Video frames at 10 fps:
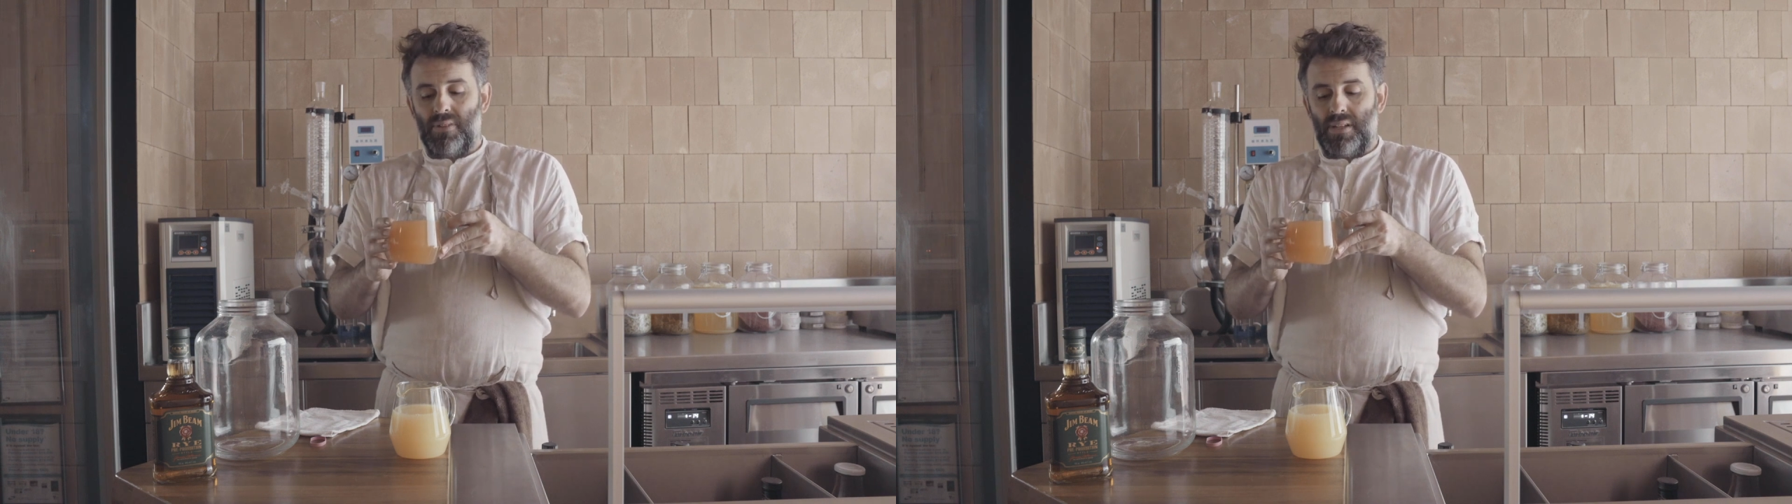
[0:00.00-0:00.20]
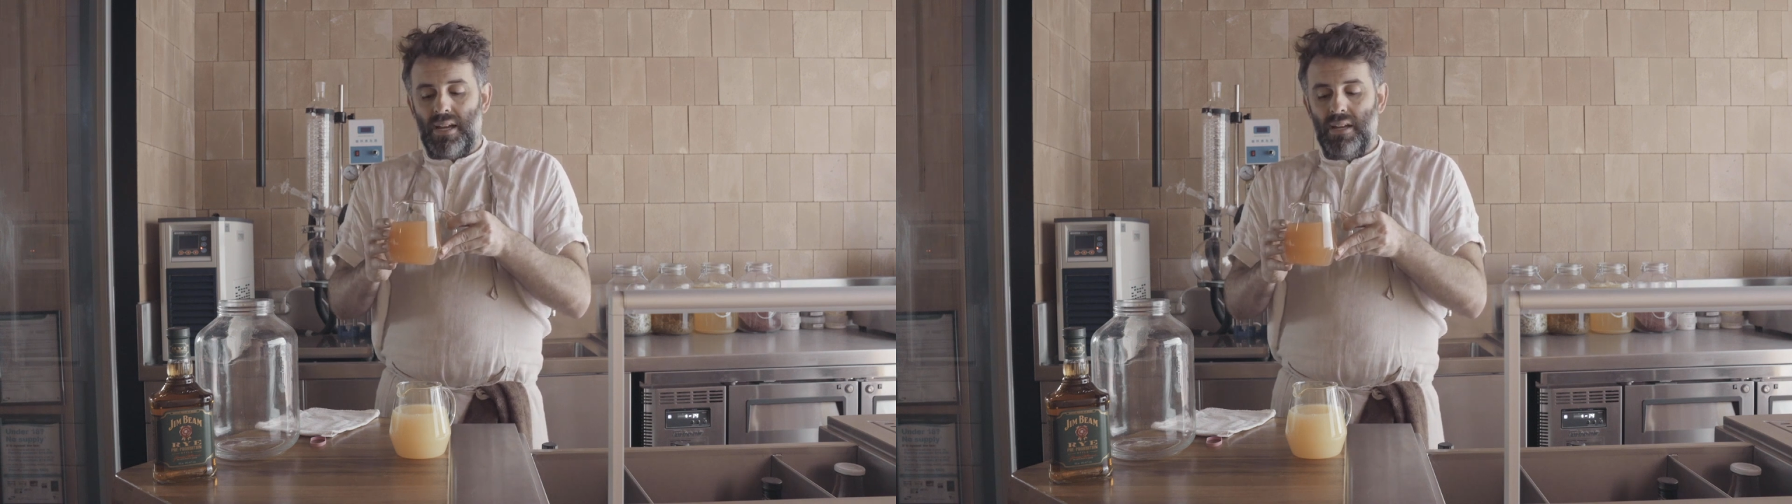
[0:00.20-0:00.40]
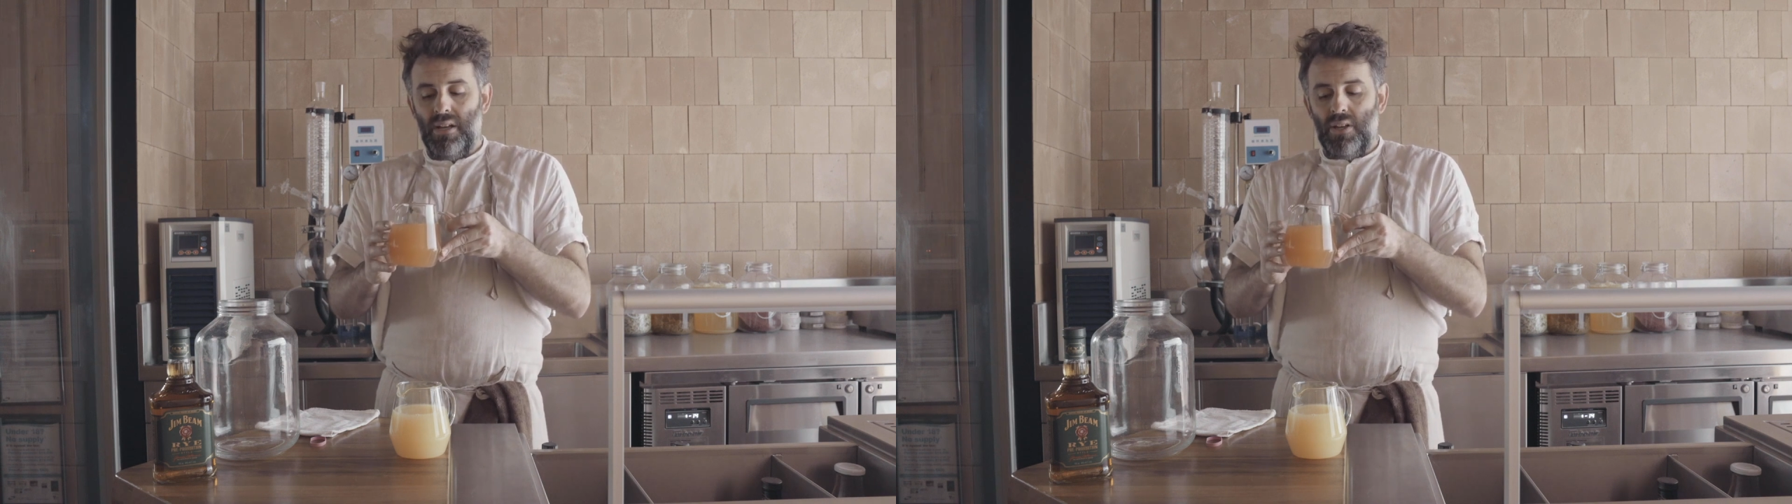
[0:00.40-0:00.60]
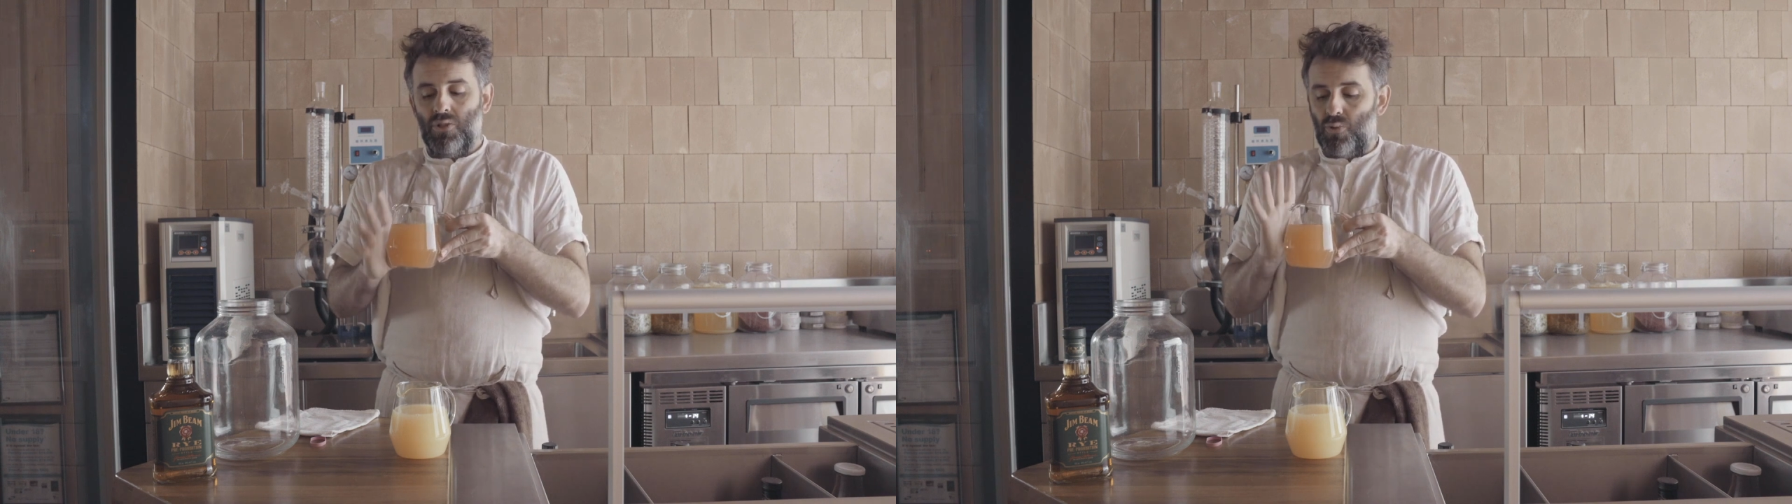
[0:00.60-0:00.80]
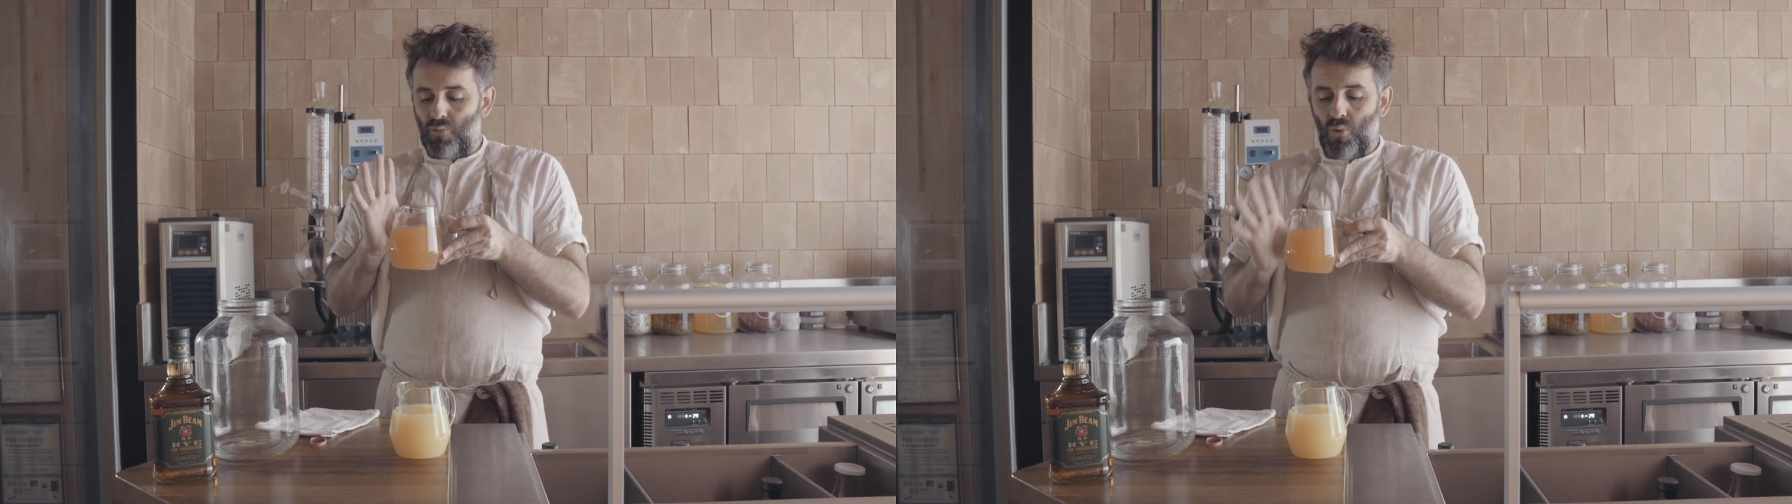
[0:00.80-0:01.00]
Okay,
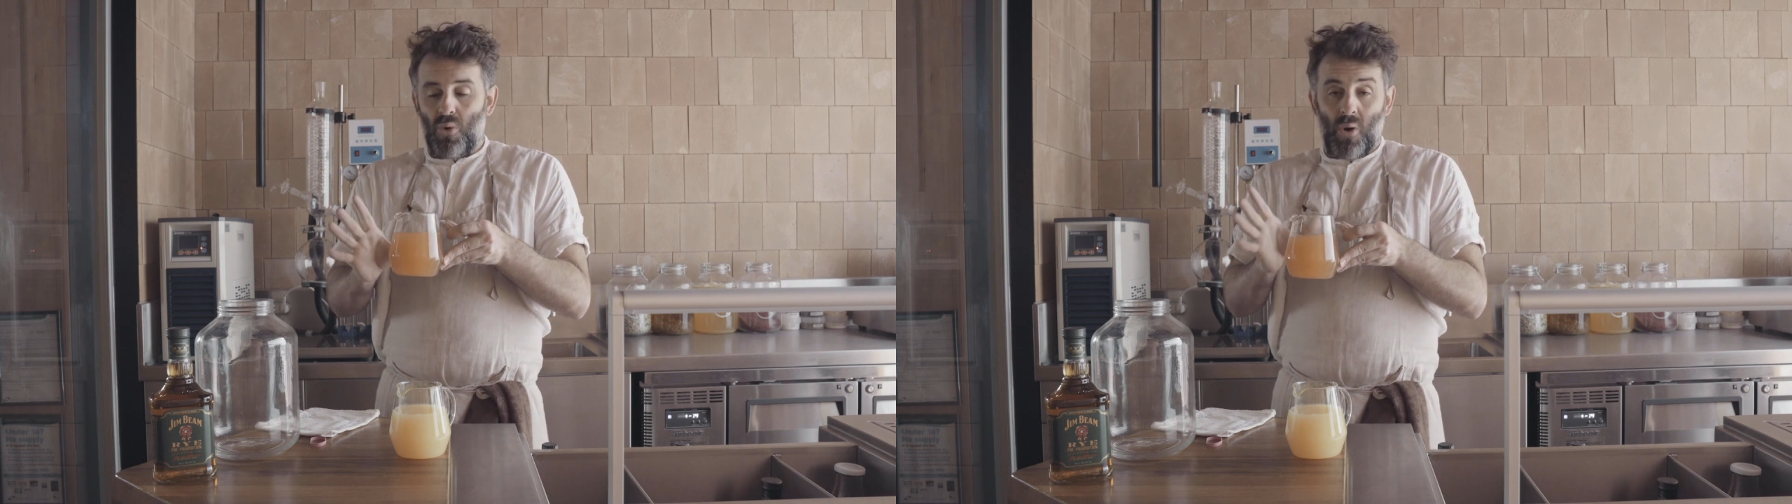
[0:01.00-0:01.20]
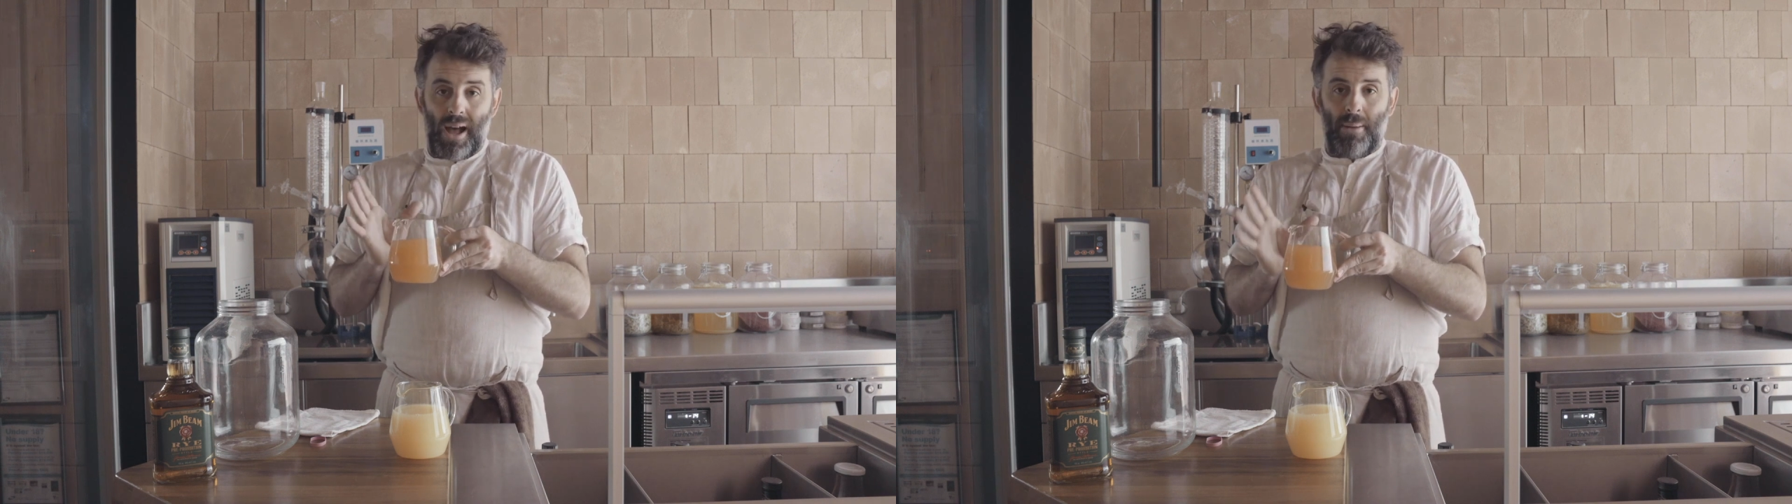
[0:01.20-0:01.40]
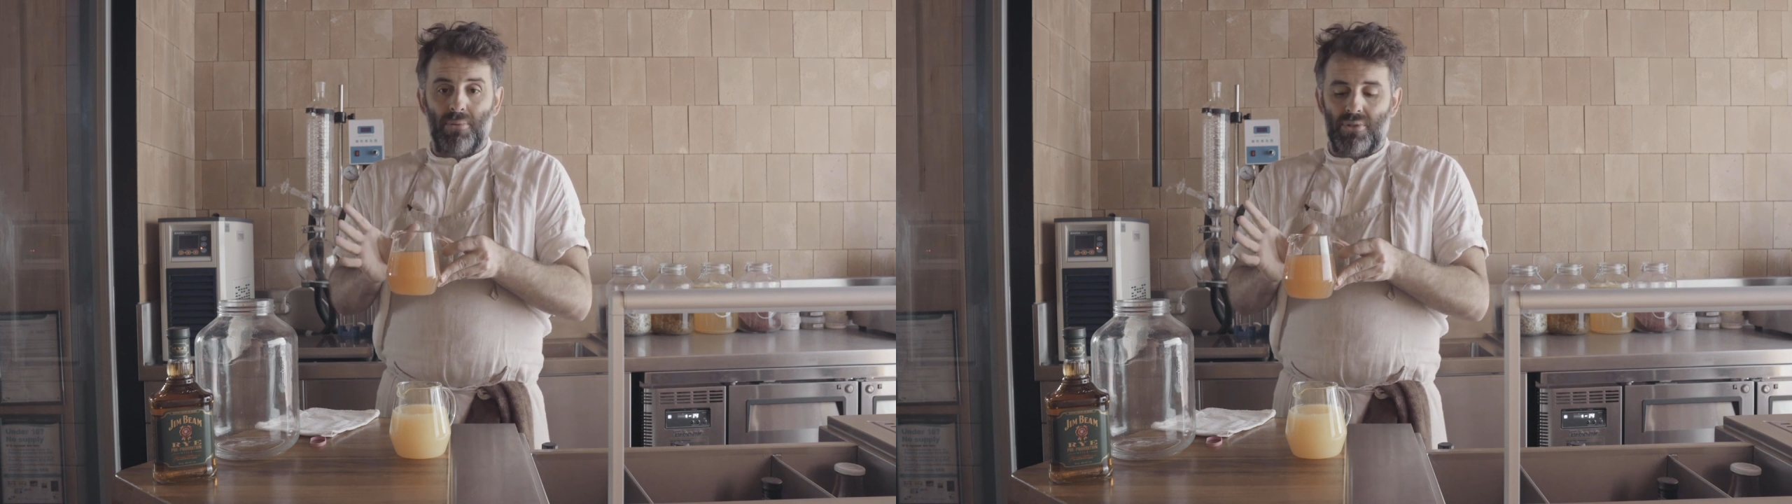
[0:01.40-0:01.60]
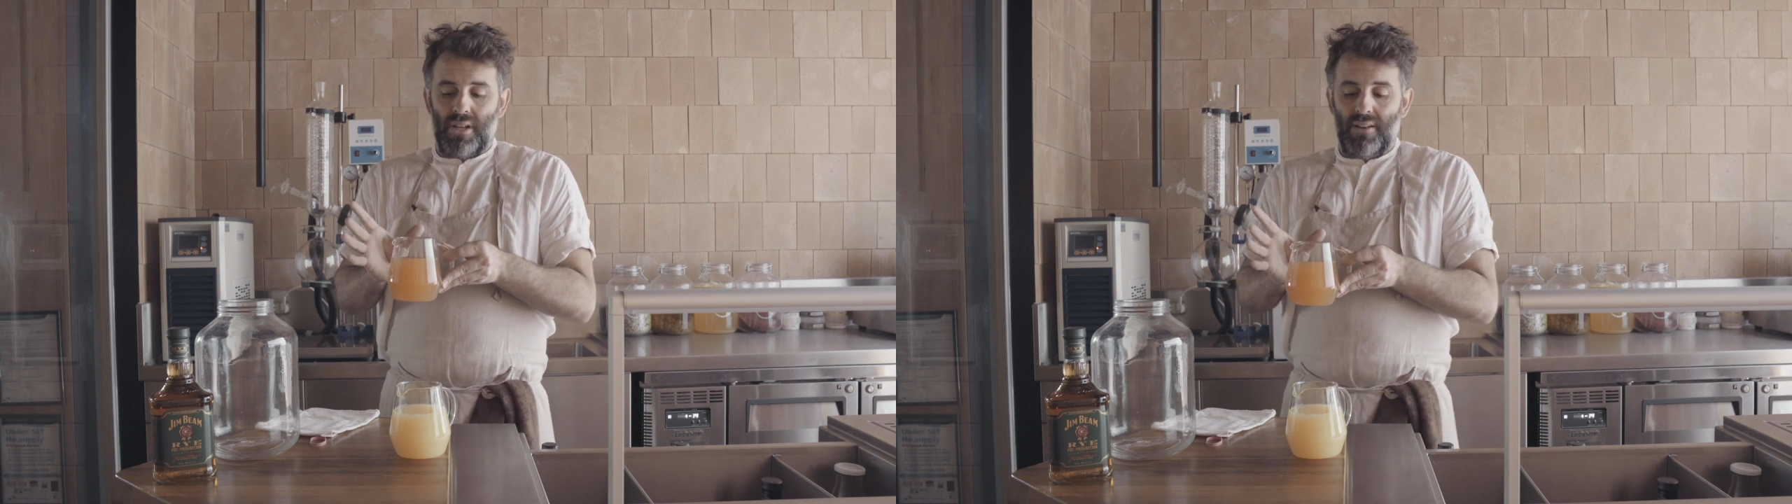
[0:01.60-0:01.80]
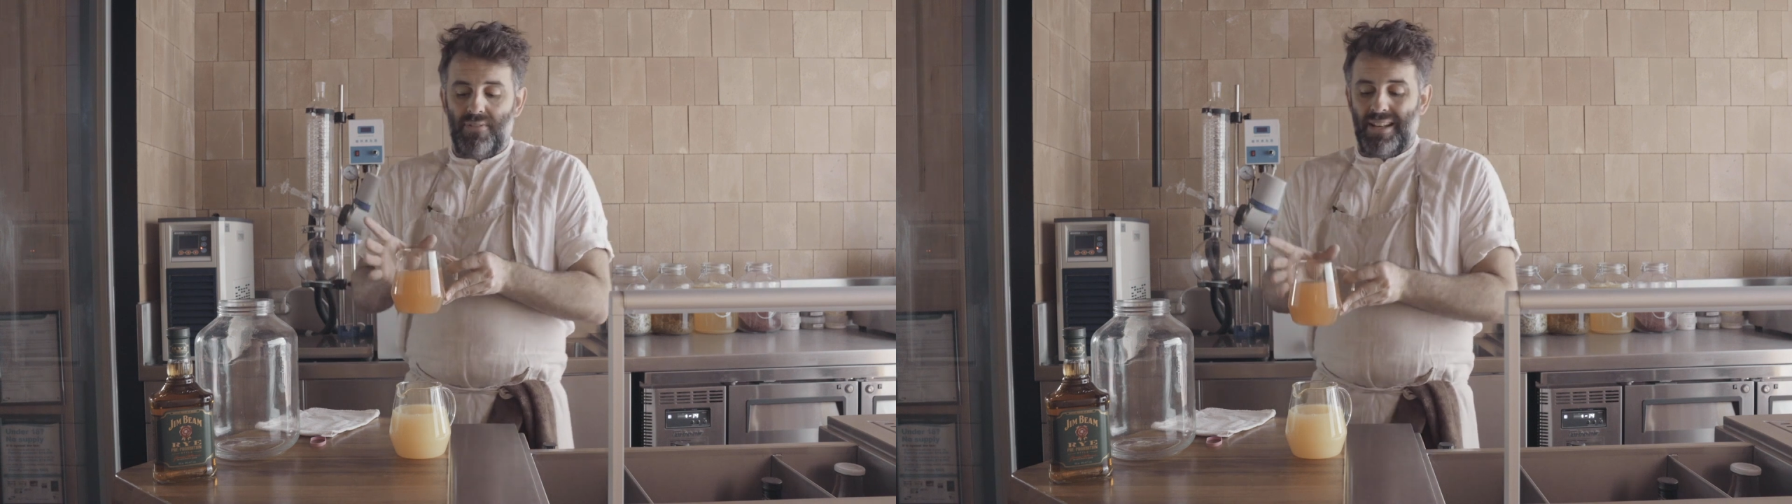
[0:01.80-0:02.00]
so raw apple
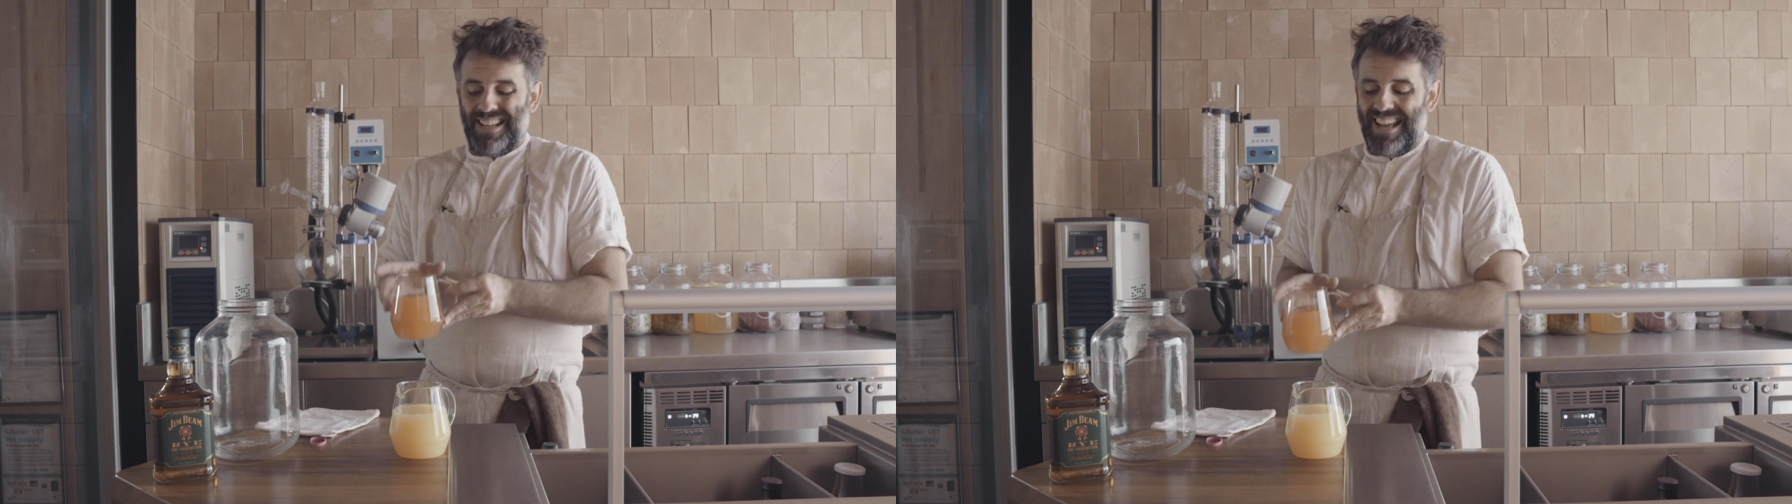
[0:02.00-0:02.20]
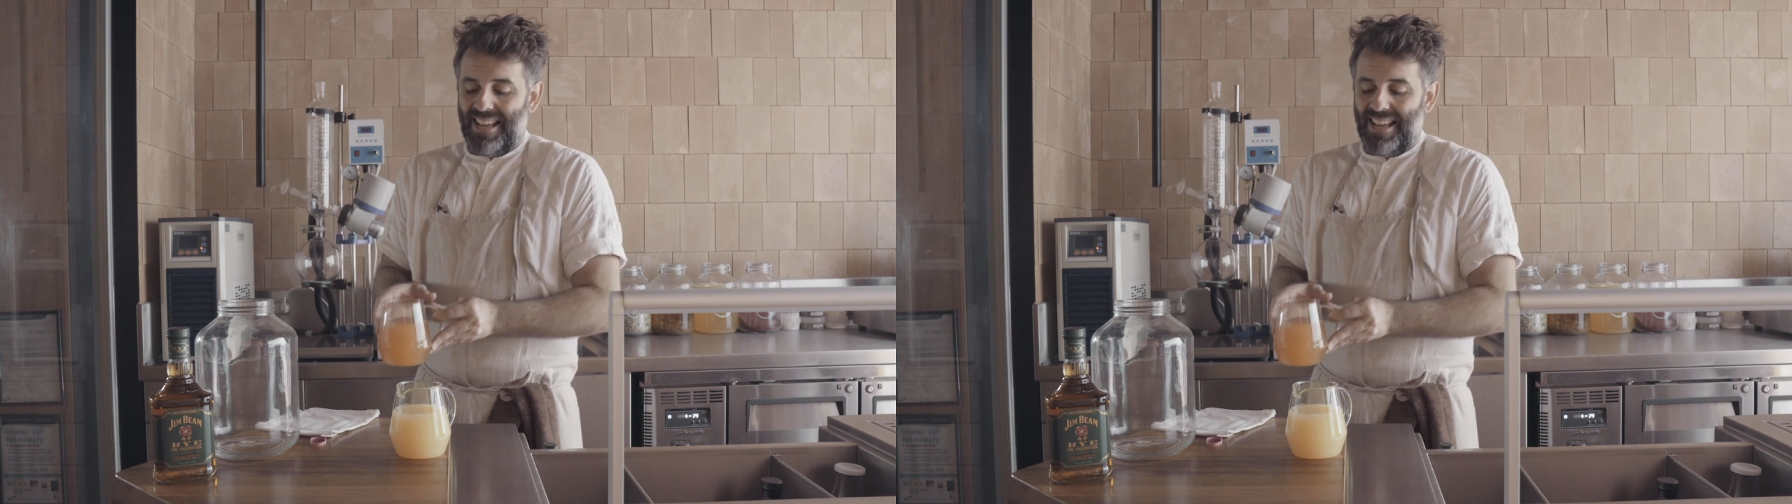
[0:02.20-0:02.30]
cider vinegar,